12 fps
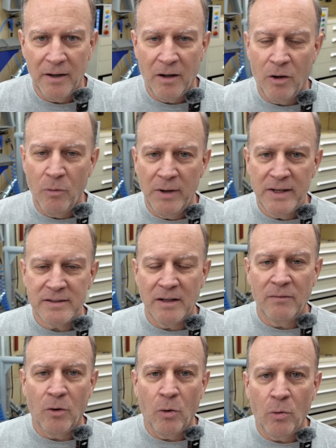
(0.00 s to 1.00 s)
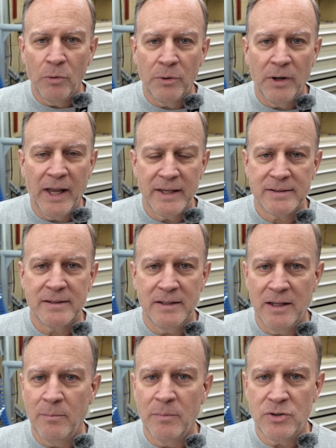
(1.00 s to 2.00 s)
always of older
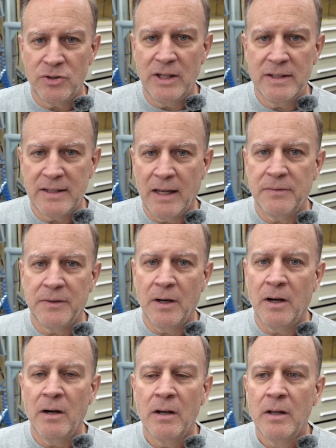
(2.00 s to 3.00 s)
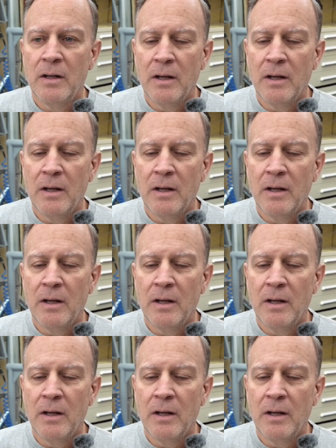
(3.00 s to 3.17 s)
SCM machines out there.